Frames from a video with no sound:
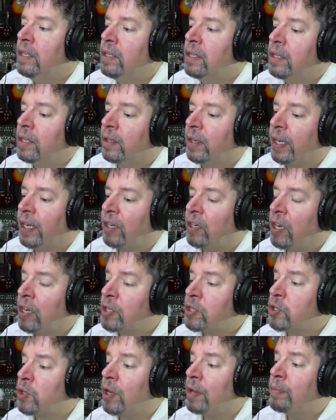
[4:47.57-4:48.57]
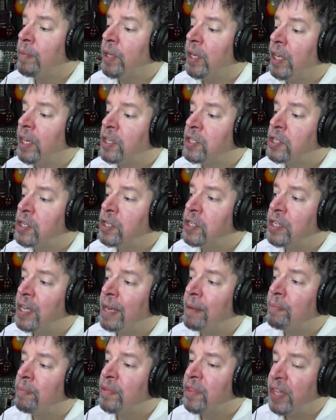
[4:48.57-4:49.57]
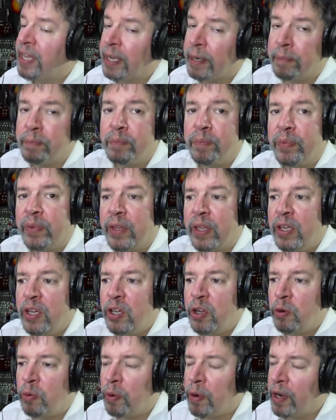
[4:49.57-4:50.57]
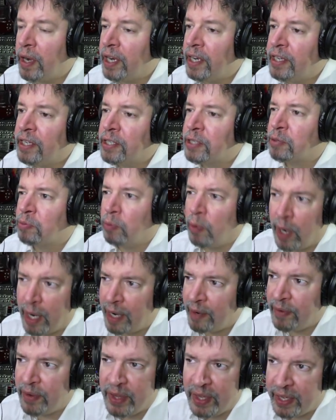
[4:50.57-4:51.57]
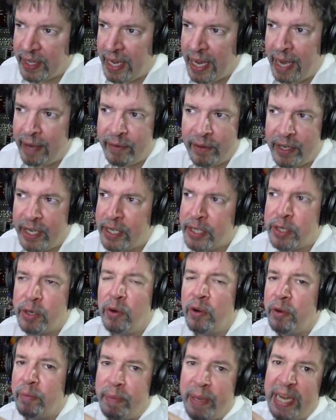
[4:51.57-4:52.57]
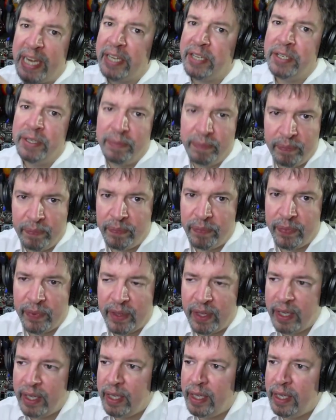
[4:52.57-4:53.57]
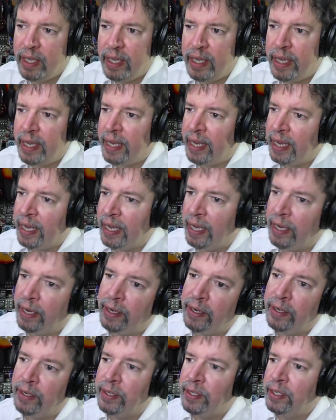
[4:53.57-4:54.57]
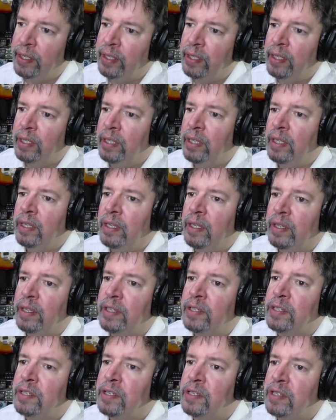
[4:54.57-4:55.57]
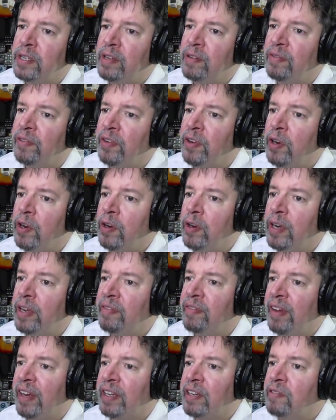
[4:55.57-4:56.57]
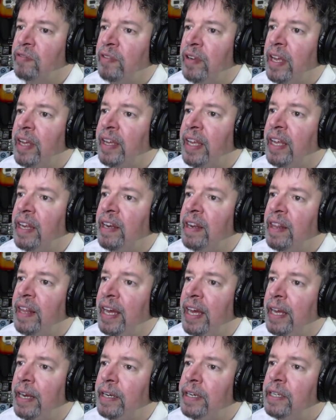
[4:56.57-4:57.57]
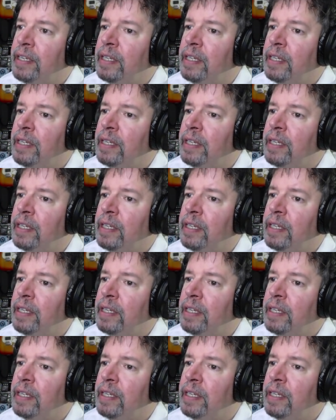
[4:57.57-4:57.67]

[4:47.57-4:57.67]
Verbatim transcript: like console emulation type thing where you just want everything to have a nice coat of paint and this is a very effective way of getting that.